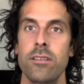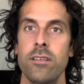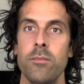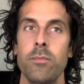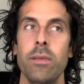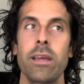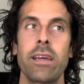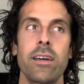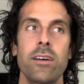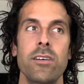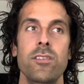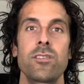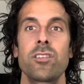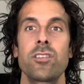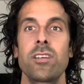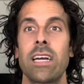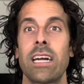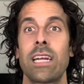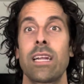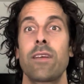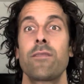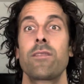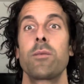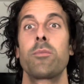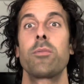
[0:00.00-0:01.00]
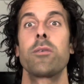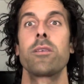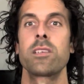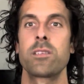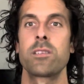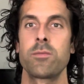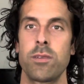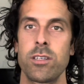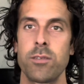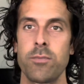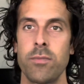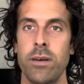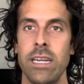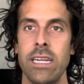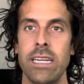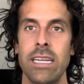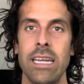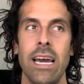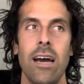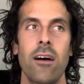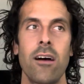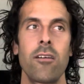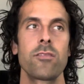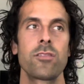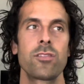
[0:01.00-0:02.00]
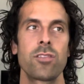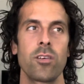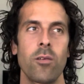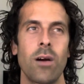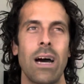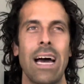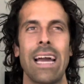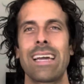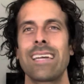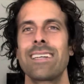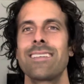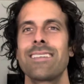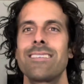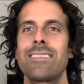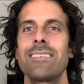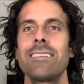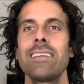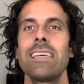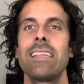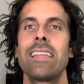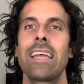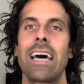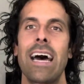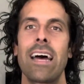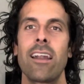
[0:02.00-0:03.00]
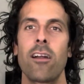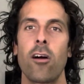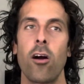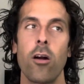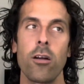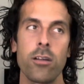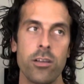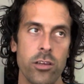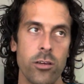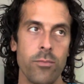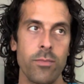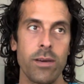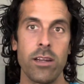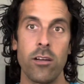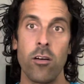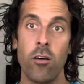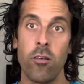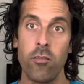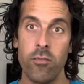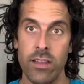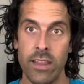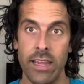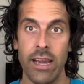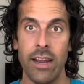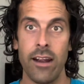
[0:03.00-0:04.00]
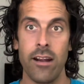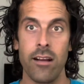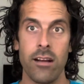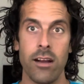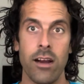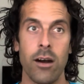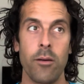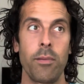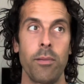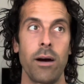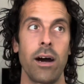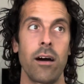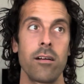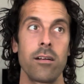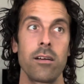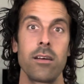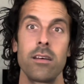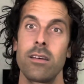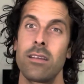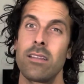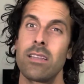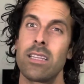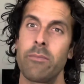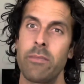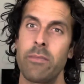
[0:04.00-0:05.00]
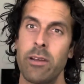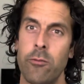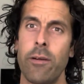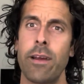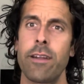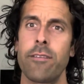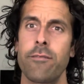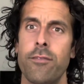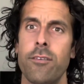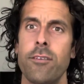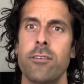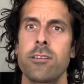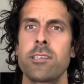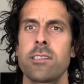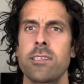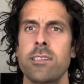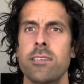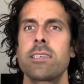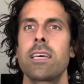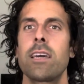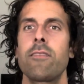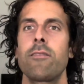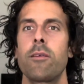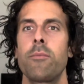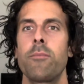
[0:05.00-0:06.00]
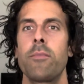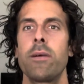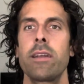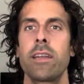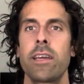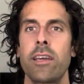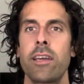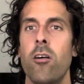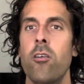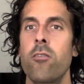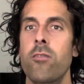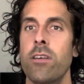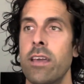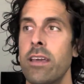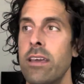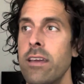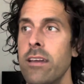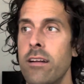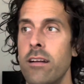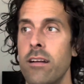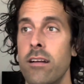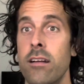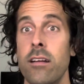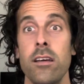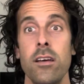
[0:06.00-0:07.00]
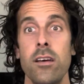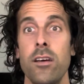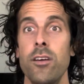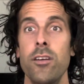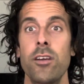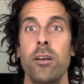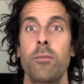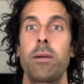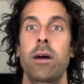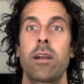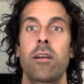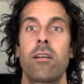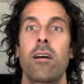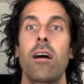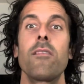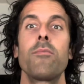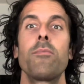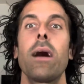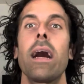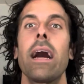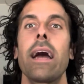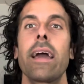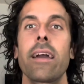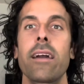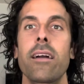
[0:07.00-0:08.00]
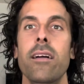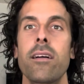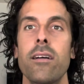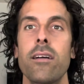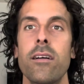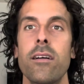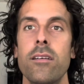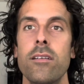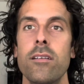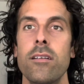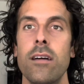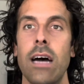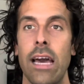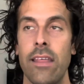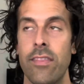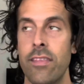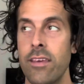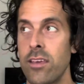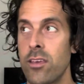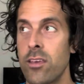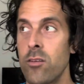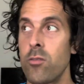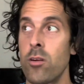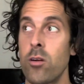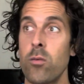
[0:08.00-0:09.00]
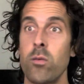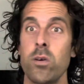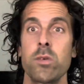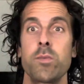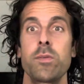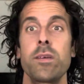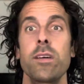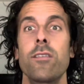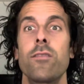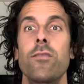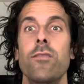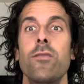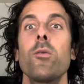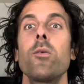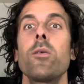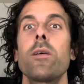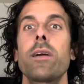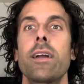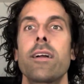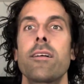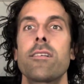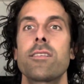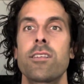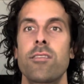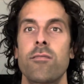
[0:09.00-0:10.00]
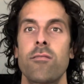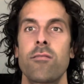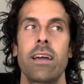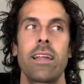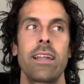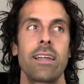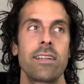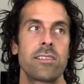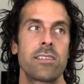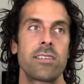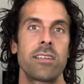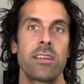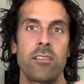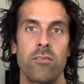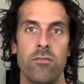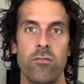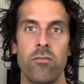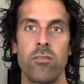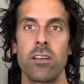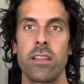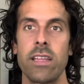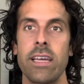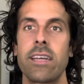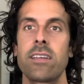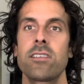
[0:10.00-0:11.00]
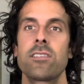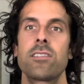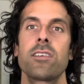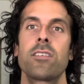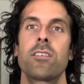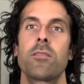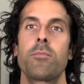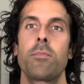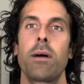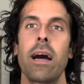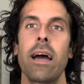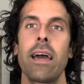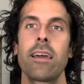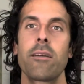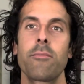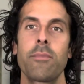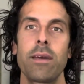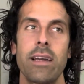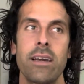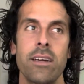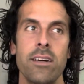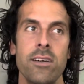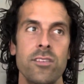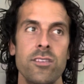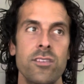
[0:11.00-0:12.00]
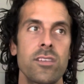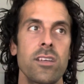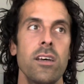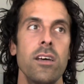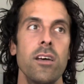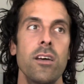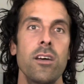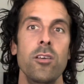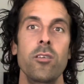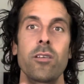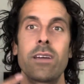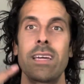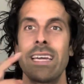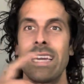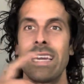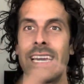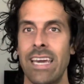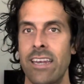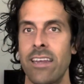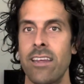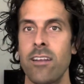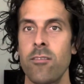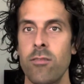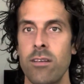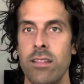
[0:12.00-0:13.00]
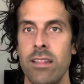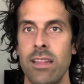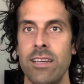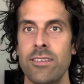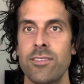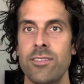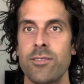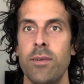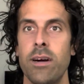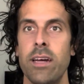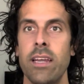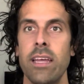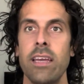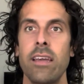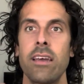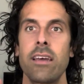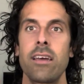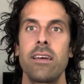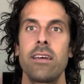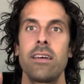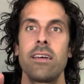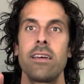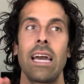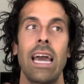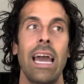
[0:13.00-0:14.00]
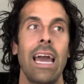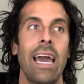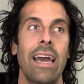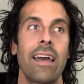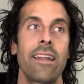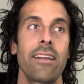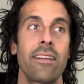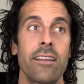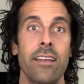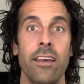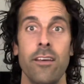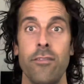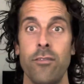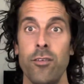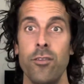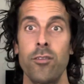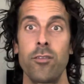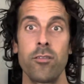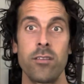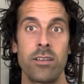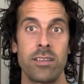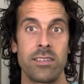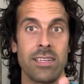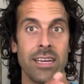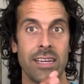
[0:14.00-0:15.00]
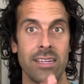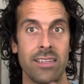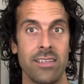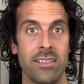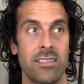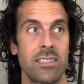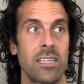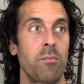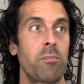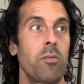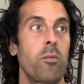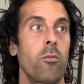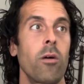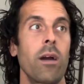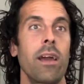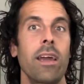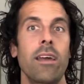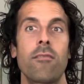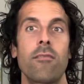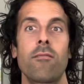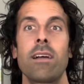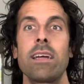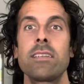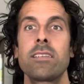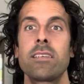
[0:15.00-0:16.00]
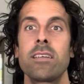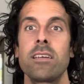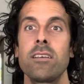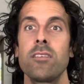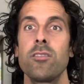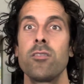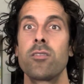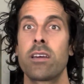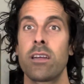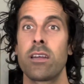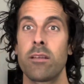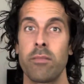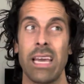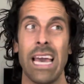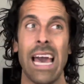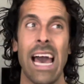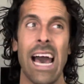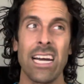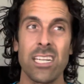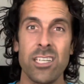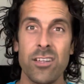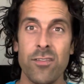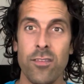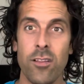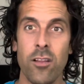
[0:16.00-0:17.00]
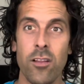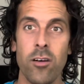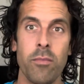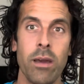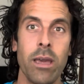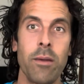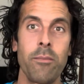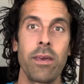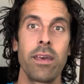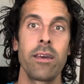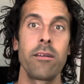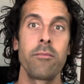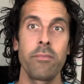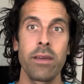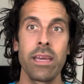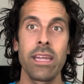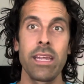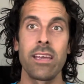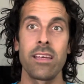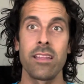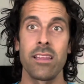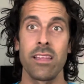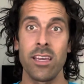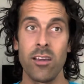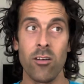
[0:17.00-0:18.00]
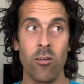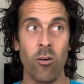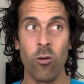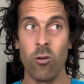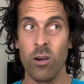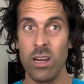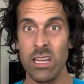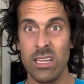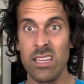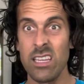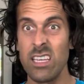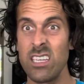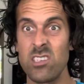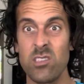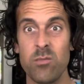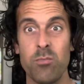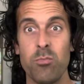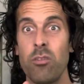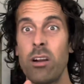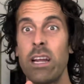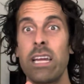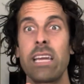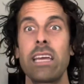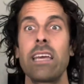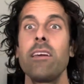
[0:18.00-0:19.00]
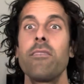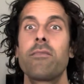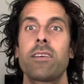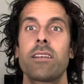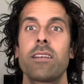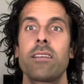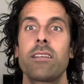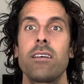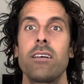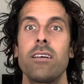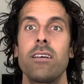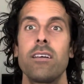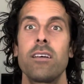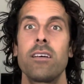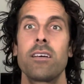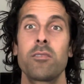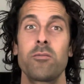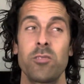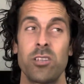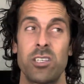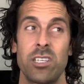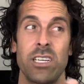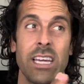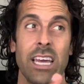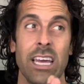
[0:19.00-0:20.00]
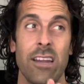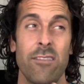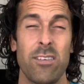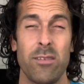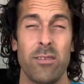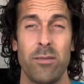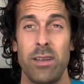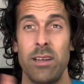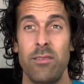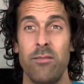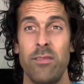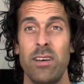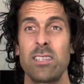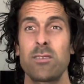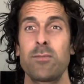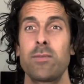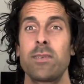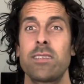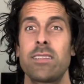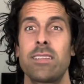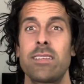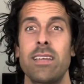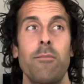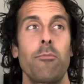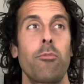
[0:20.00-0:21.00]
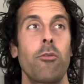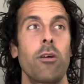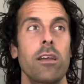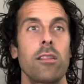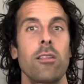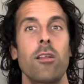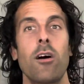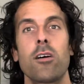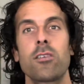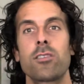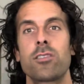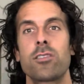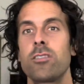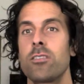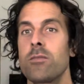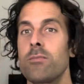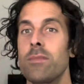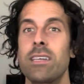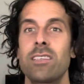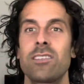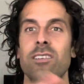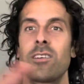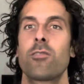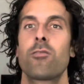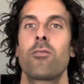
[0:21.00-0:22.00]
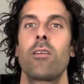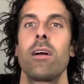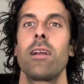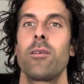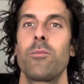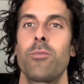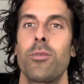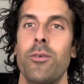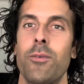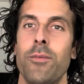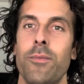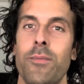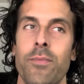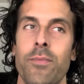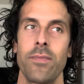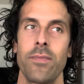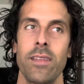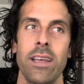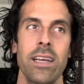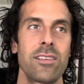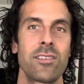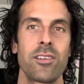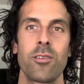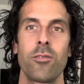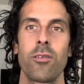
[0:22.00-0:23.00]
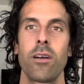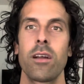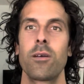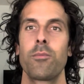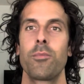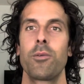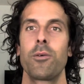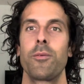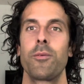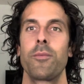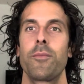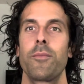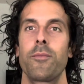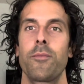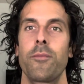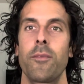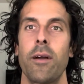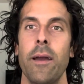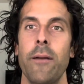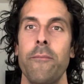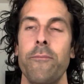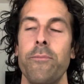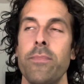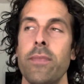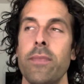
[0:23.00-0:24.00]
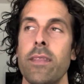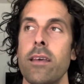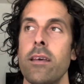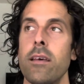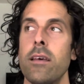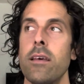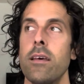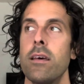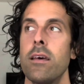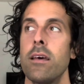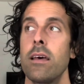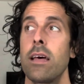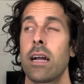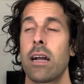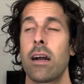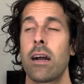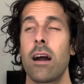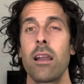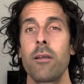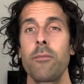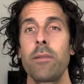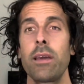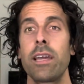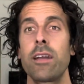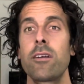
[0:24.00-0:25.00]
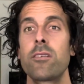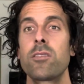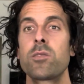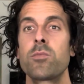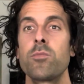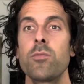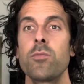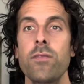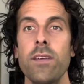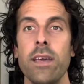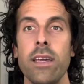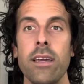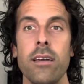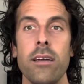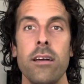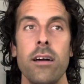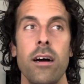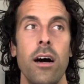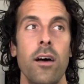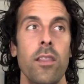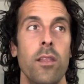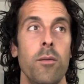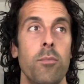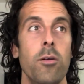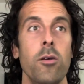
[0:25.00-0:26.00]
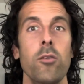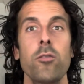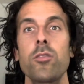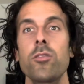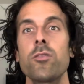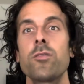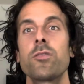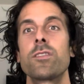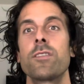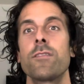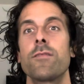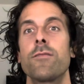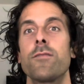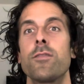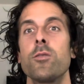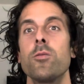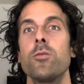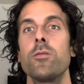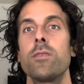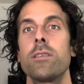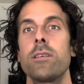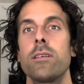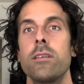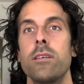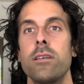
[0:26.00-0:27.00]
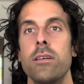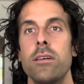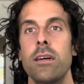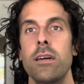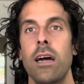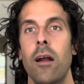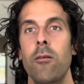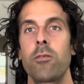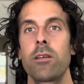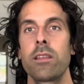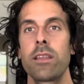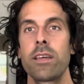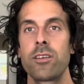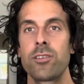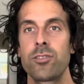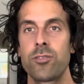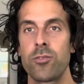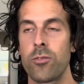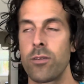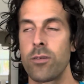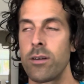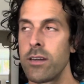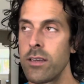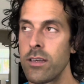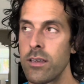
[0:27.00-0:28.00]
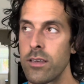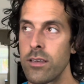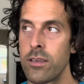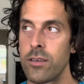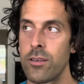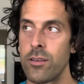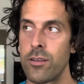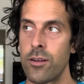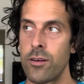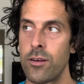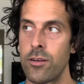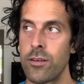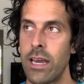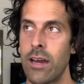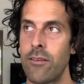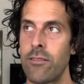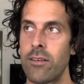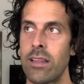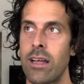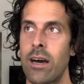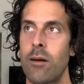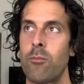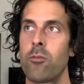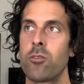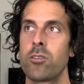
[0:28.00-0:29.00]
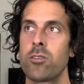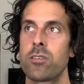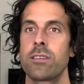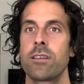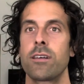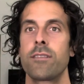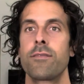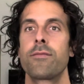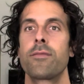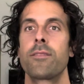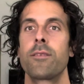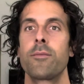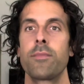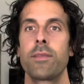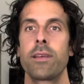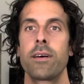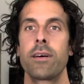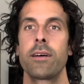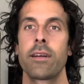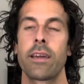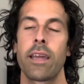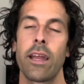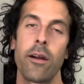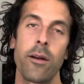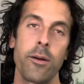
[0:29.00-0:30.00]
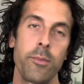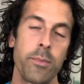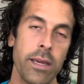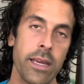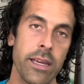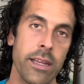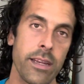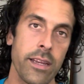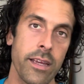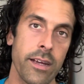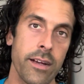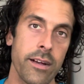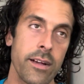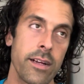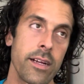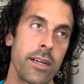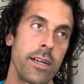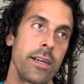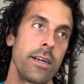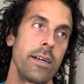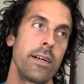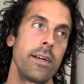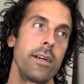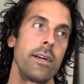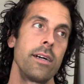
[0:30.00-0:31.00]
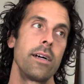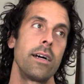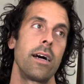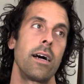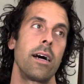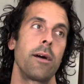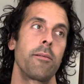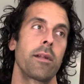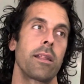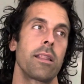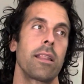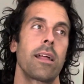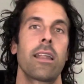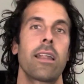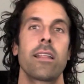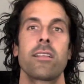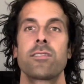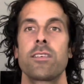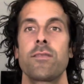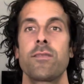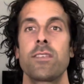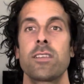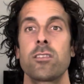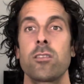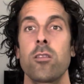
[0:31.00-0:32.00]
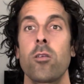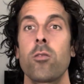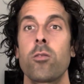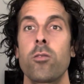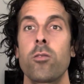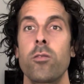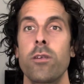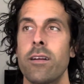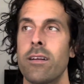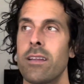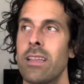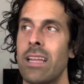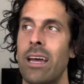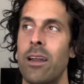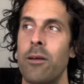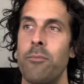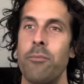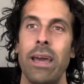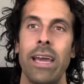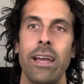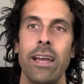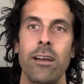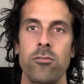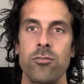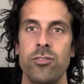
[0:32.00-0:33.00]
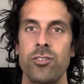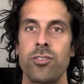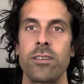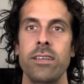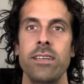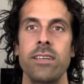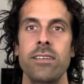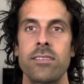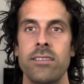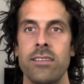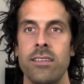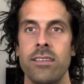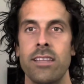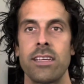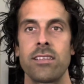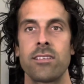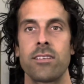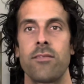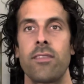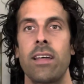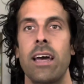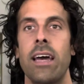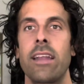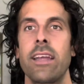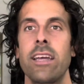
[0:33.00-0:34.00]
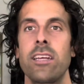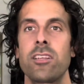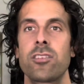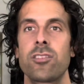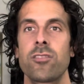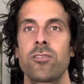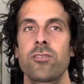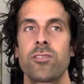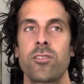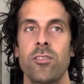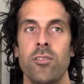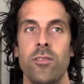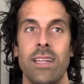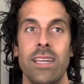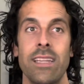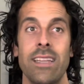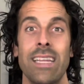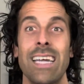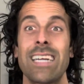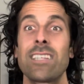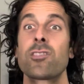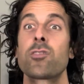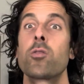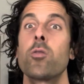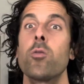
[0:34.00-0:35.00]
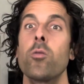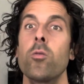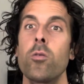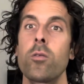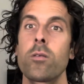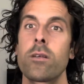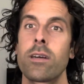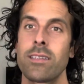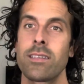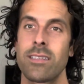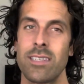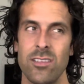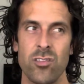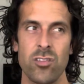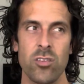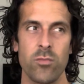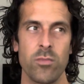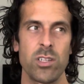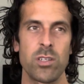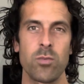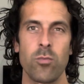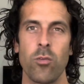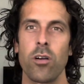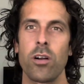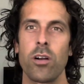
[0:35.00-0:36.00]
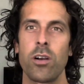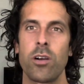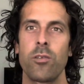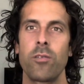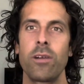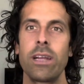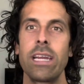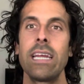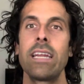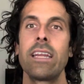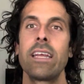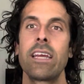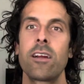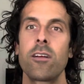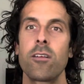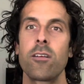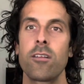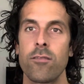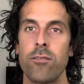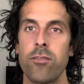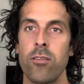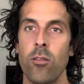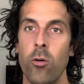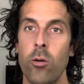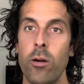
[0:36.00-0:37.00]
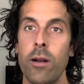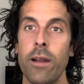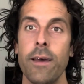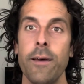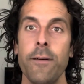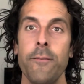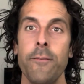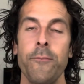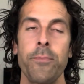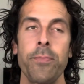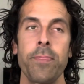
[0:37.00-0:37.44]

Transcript: because you're not going to have to put as much money down. So I can see that argument over there about let me rent first and save up money. Over here, you're better off buying. I think you would almost be a fool here to rent instead of really consider buying because you can get in with less money. And if you do decide to step away and rent it, you can cash flow maybe immediately or at least break even, which again, from an investment standpoint, long term is incredible. It's incredible, right? Economy here is moving uh, the produce, the food, I really enjoy. You know, you have a lot more stuff from the Caribbean here, um, and a lot of the stuff that's local here, a lot of mango trees and things of that nature. So that that's cool because it's so much more green here in Florida